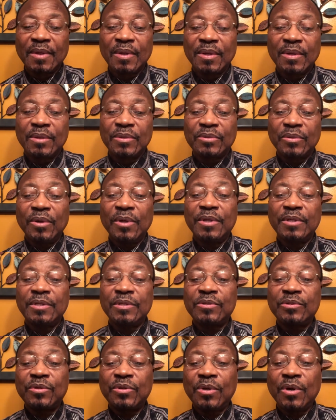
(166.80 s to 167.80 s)
So it
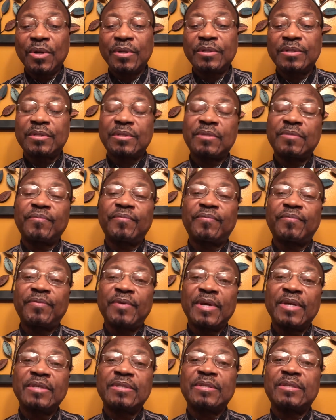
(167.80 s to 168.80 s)
is God's
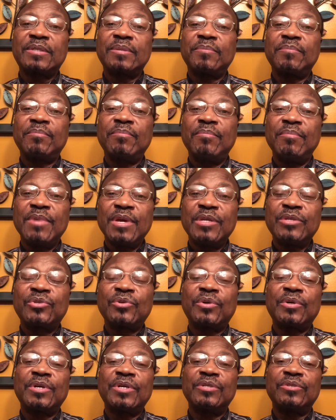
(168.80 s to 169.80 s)
first
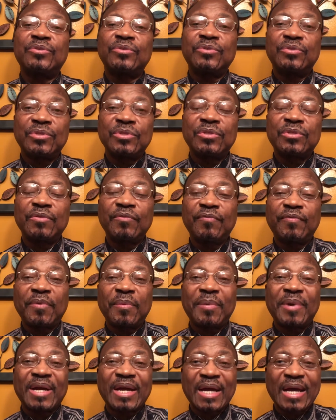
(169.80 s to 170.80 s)
major institution for
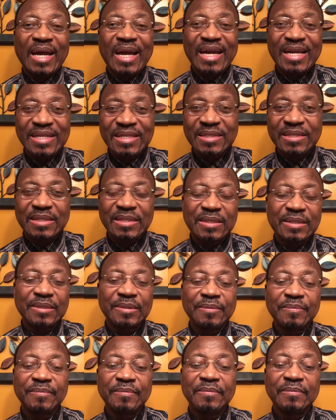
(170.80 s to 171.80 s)
mankind,
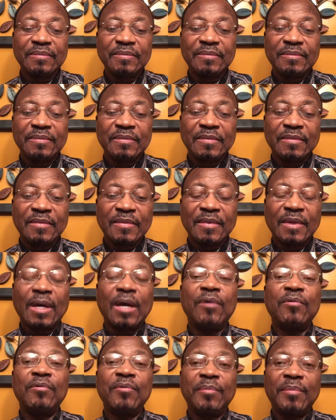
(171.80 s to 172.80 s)

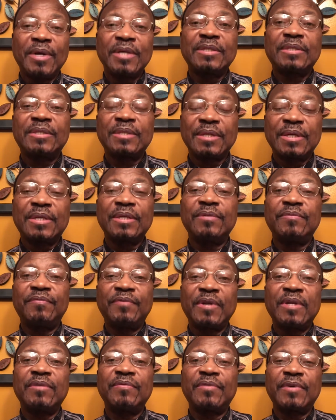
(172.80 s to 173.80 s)
and we must take it
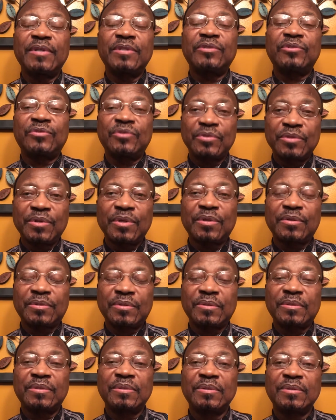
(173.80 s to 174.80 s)
very, very
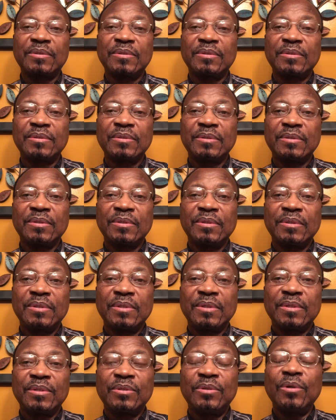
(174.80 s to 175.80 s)
serious.
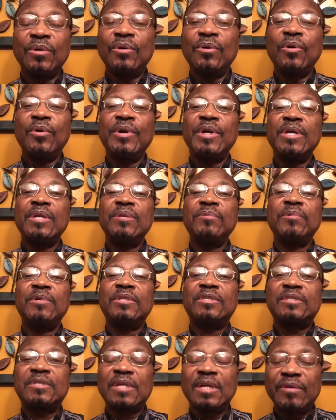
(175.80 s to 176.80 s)
Don't go in with
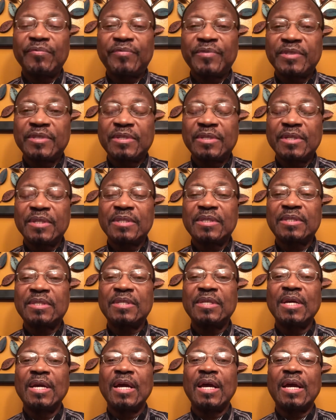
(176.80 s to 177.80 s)
selfishness
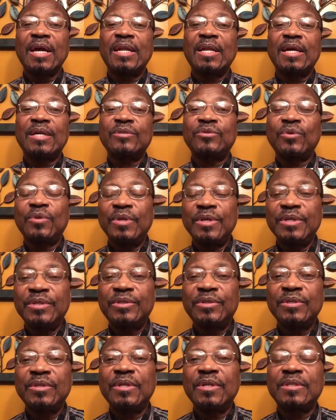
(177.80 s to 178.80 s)
and
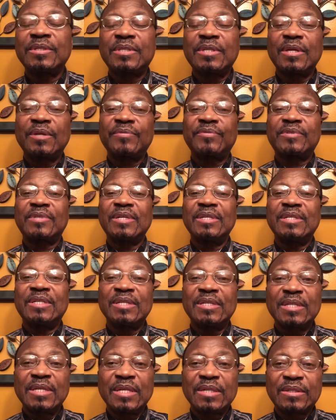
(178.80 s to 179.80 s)
isolation and
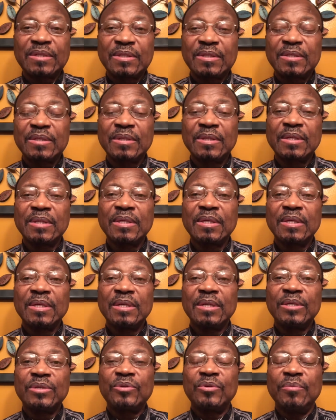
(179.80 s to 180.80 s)
self-centeredness
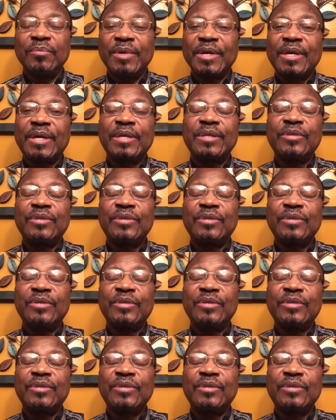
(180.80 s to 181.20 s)
to make it